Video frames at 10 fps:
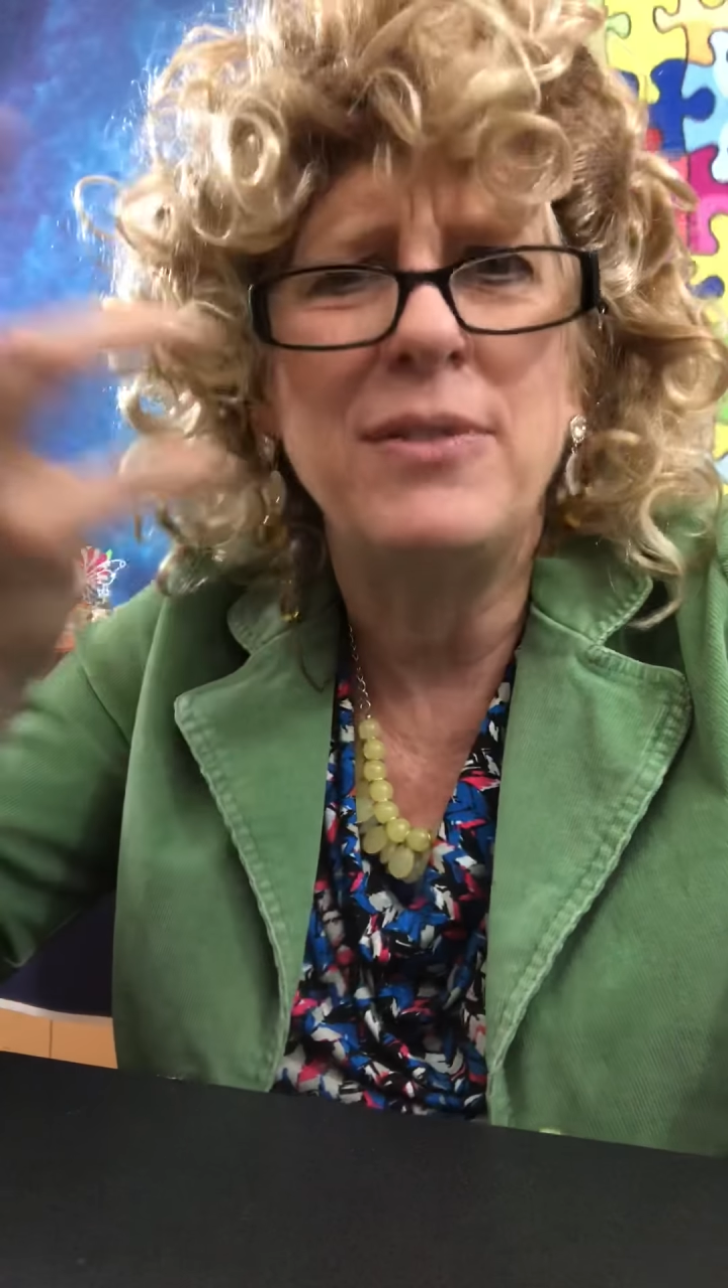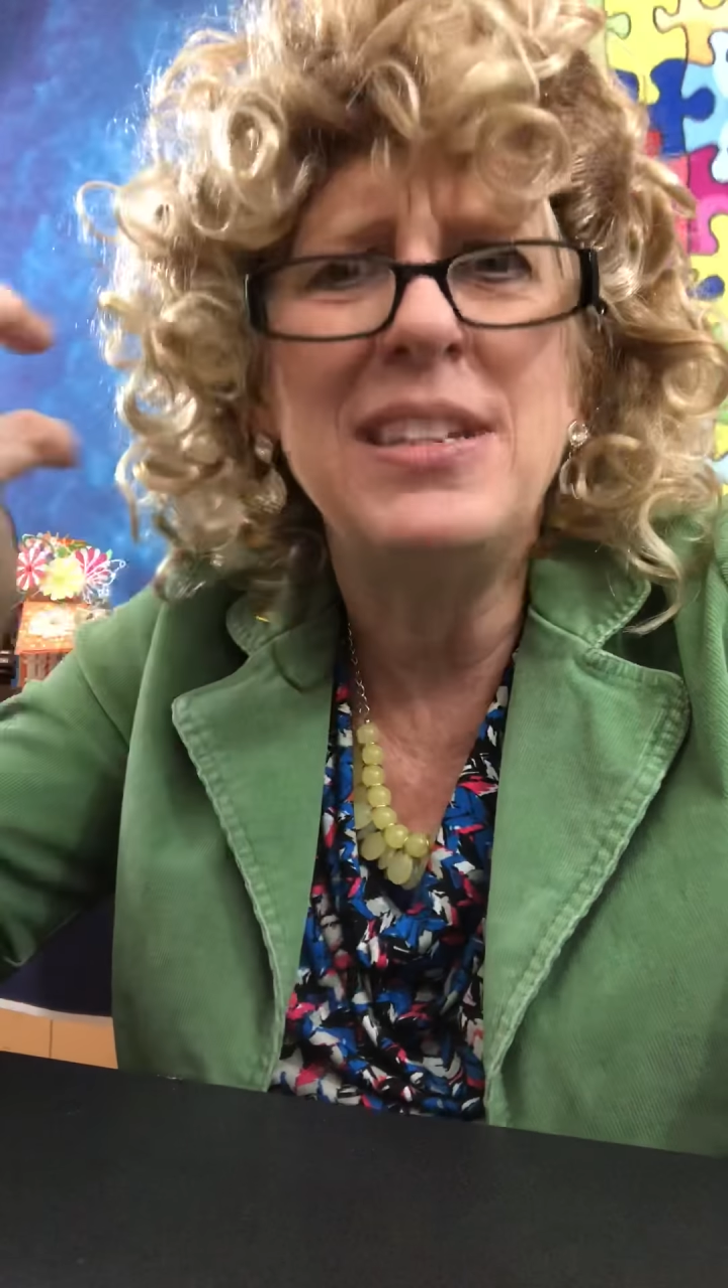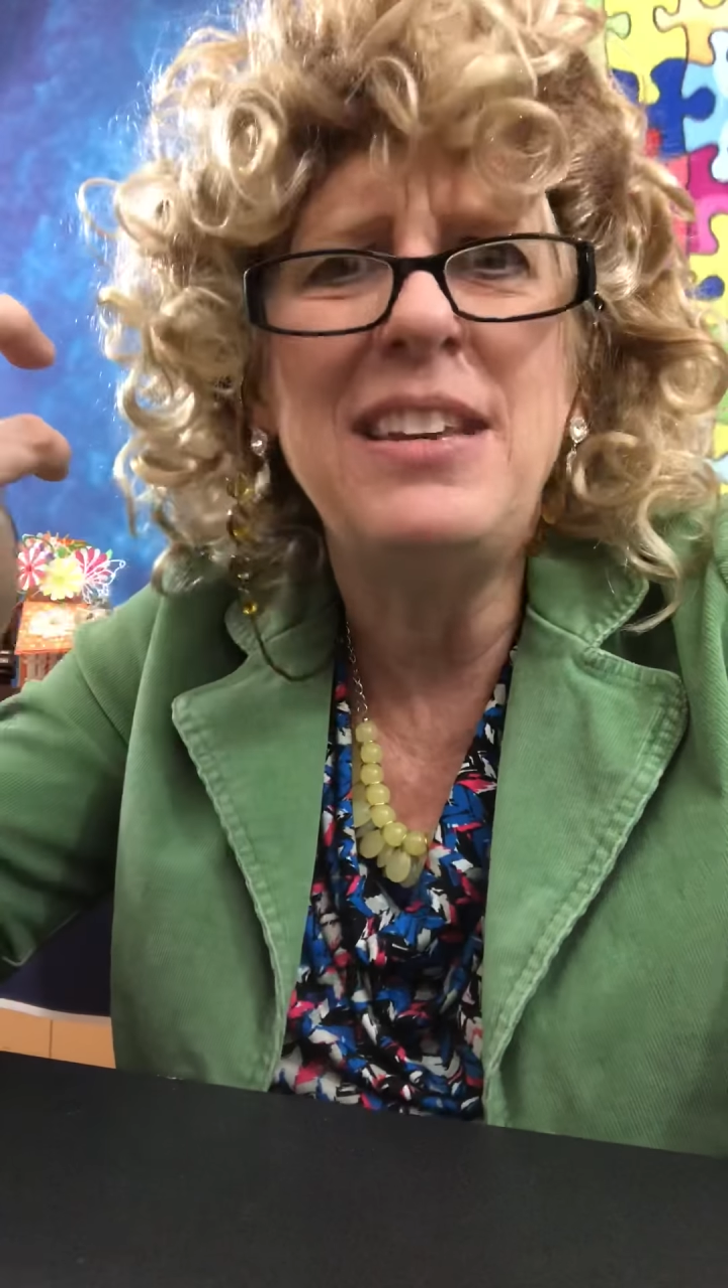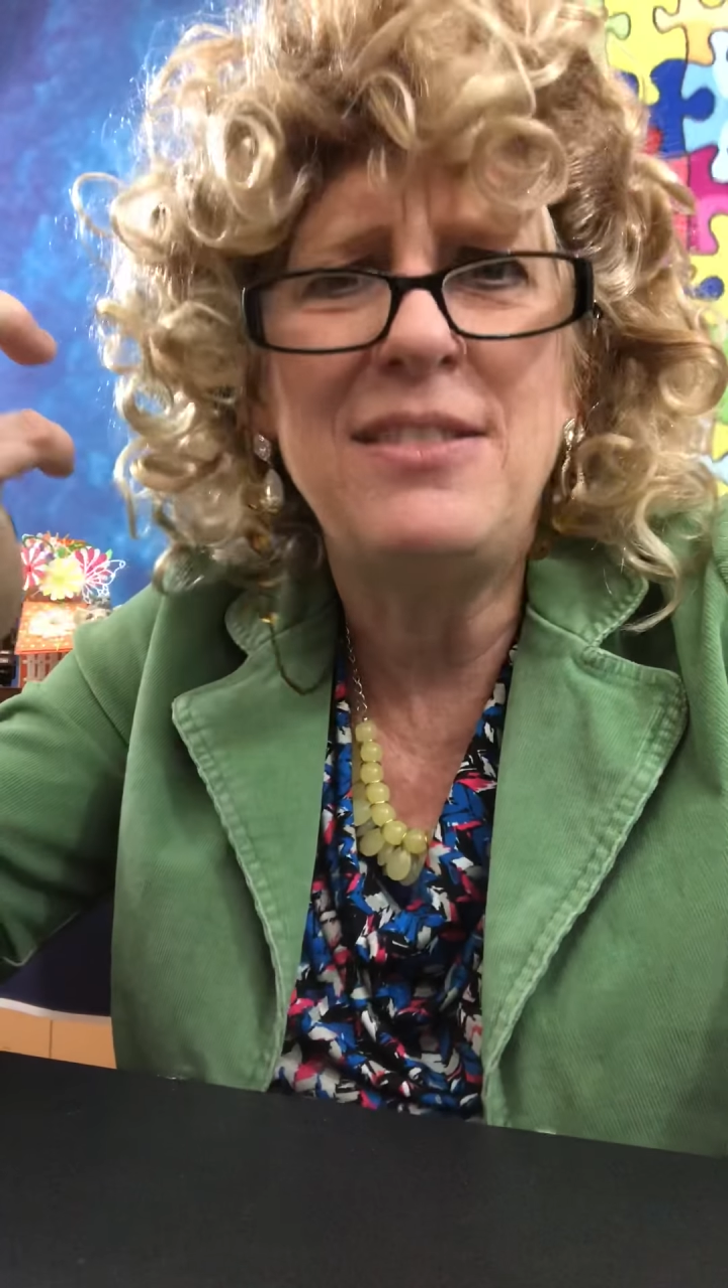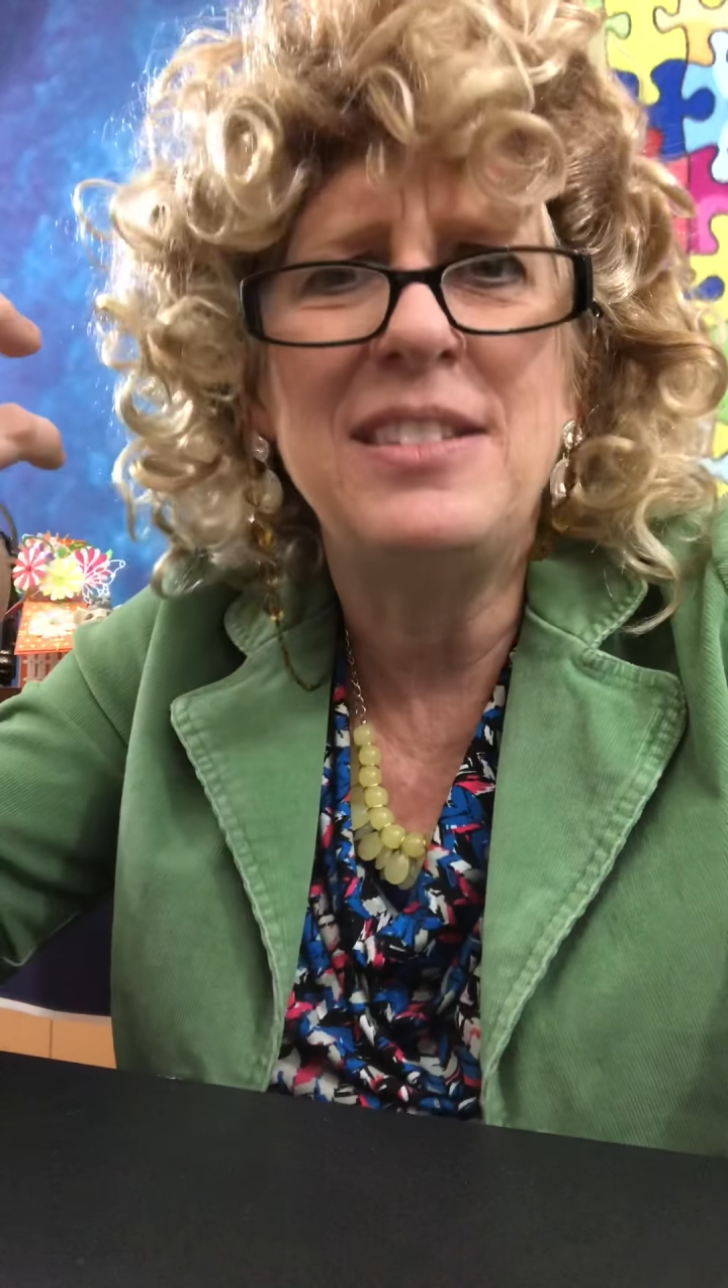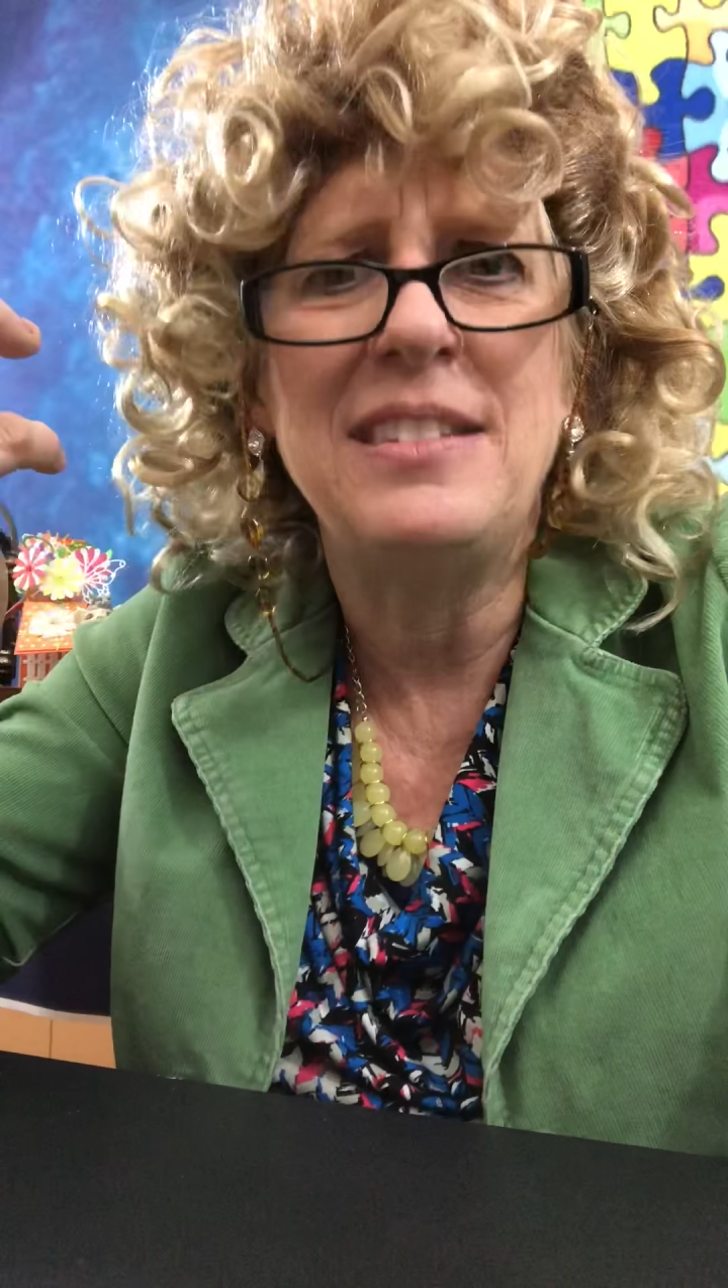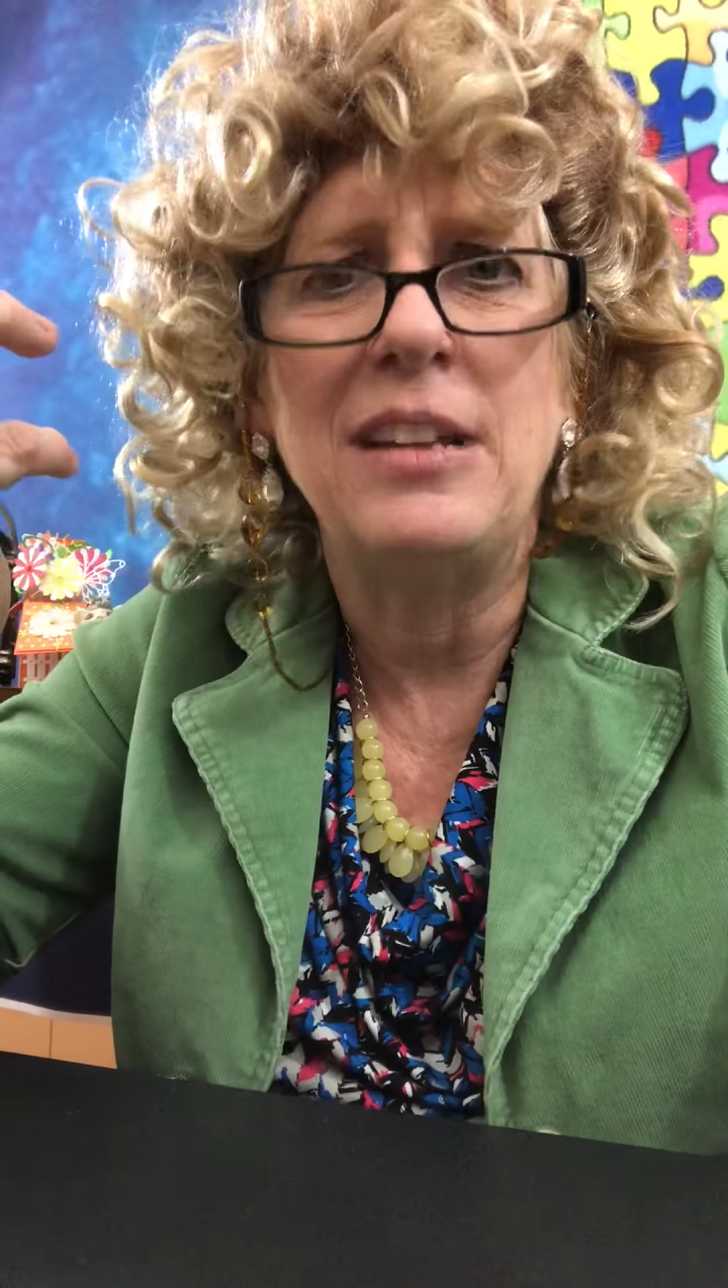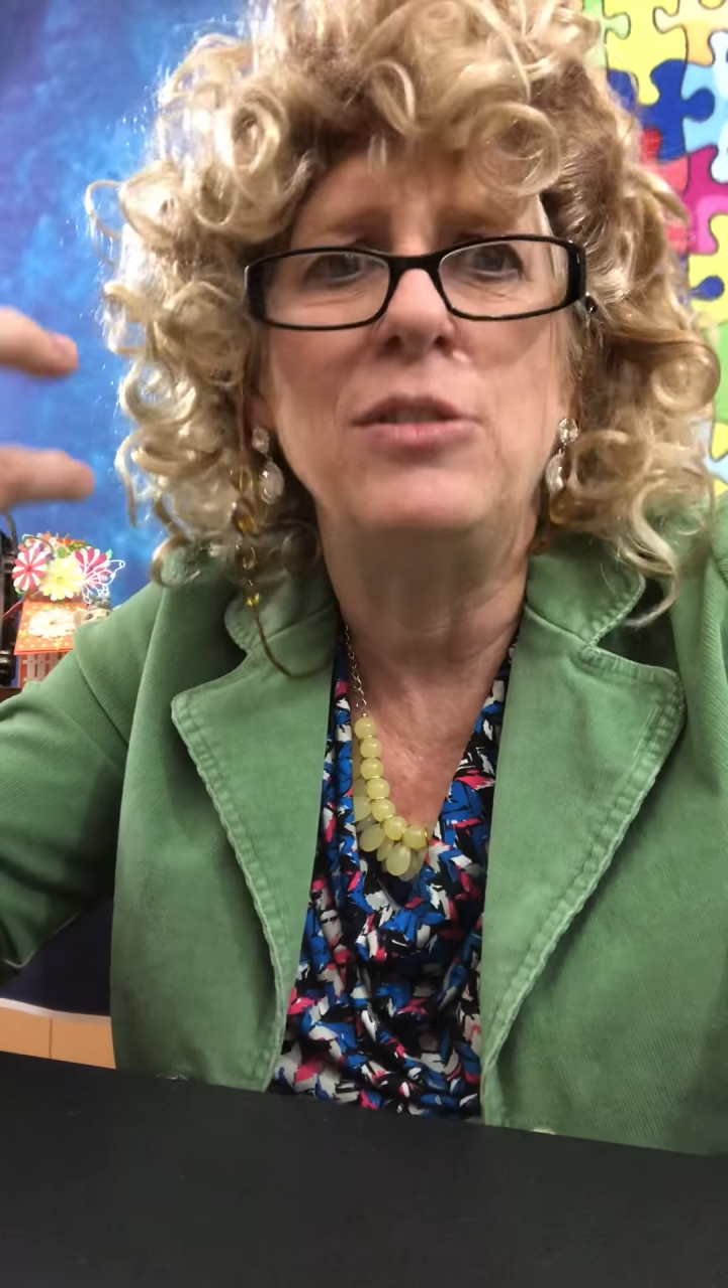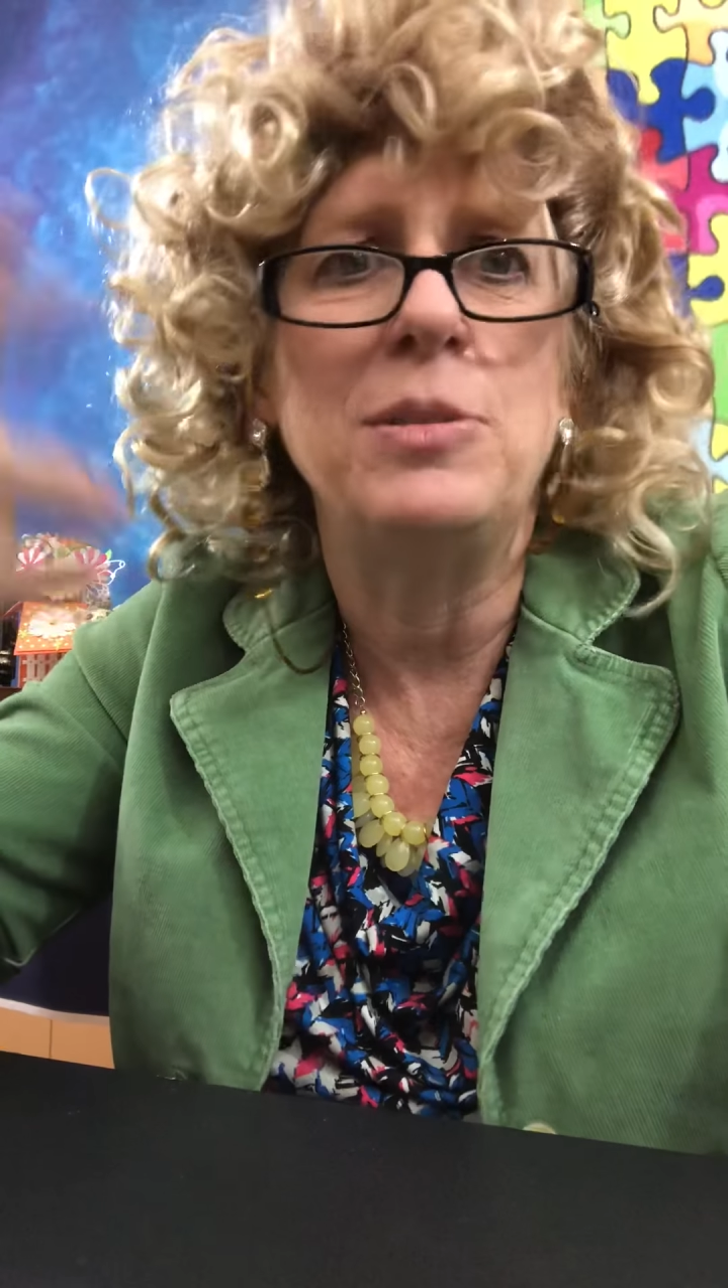teeth still